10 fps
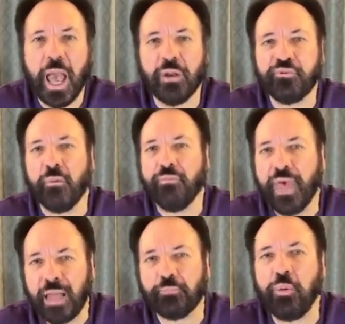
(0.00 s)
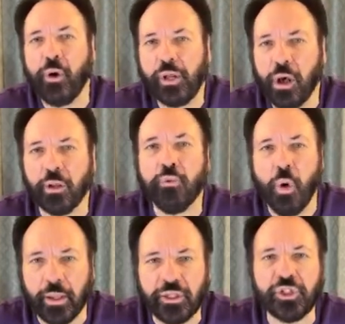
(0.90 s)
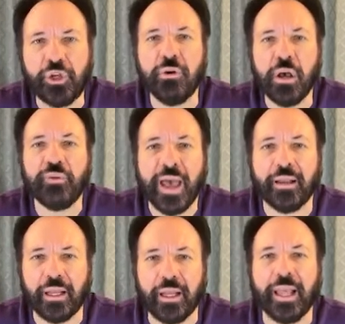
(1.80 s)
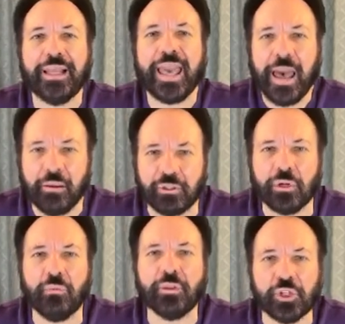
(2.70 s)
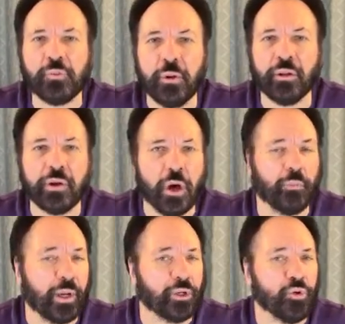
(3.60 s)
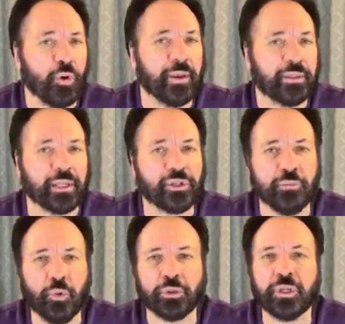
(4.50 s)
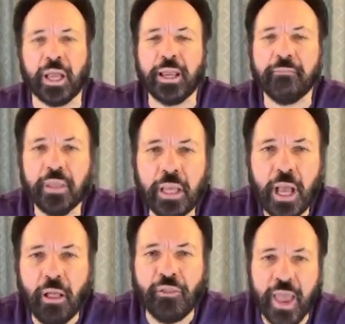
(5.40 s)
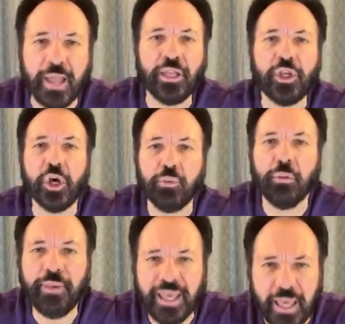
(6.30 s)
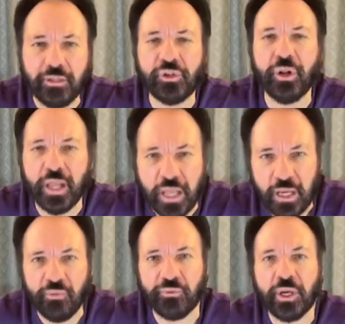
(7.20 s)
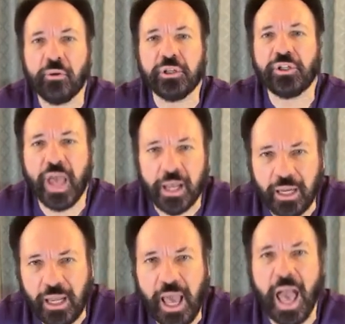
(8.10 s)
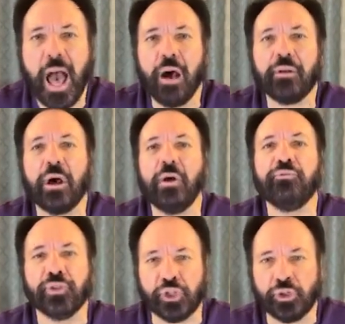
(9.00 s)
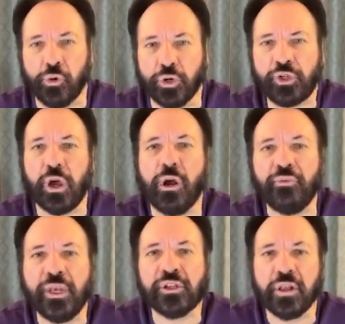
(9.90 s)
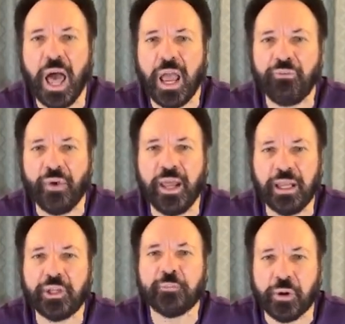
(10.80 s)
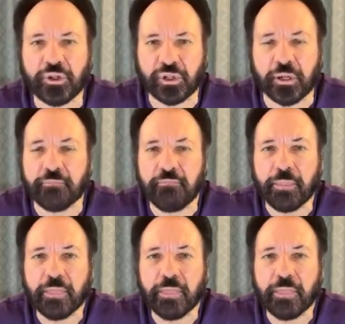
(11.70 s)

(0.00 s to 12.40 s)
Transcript: And from that point on, once you have had an encounter with the Spirit of God, we can talk about that some more today, then you will begin to live Christianity out of the source of His life and His person.